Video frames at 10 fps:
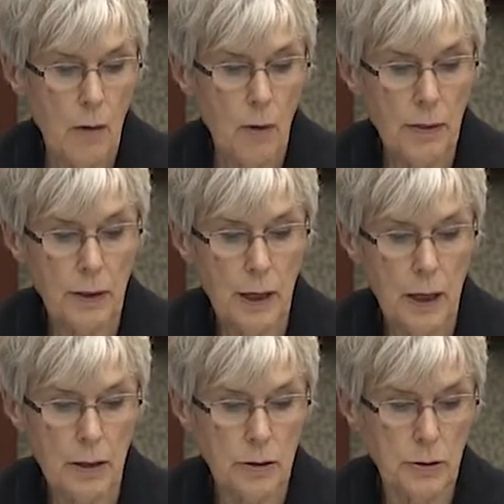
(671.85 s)
what they
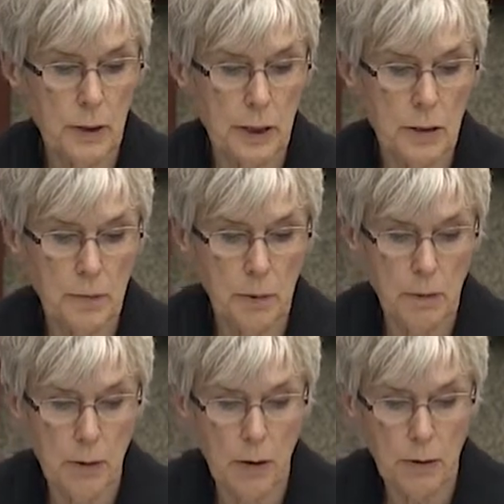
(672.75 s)
are doing to
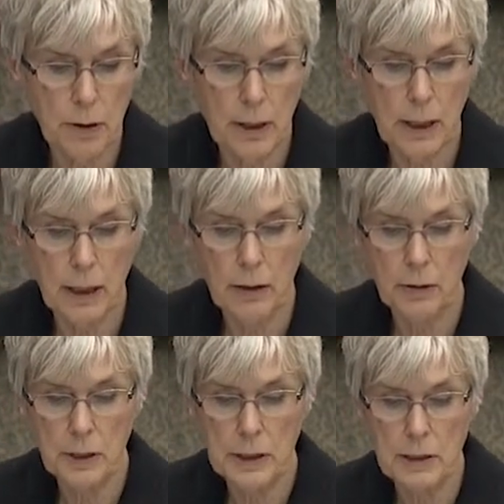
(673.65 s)
promote the
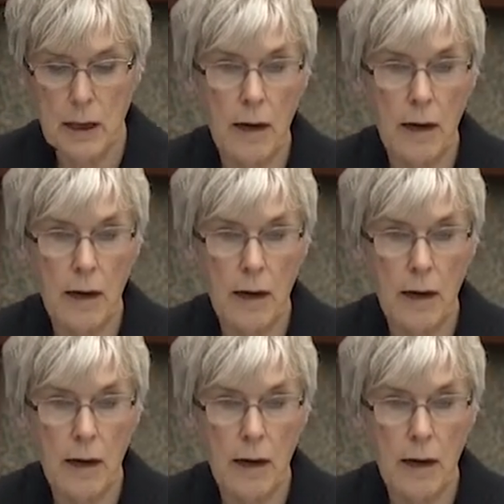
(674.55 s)
increase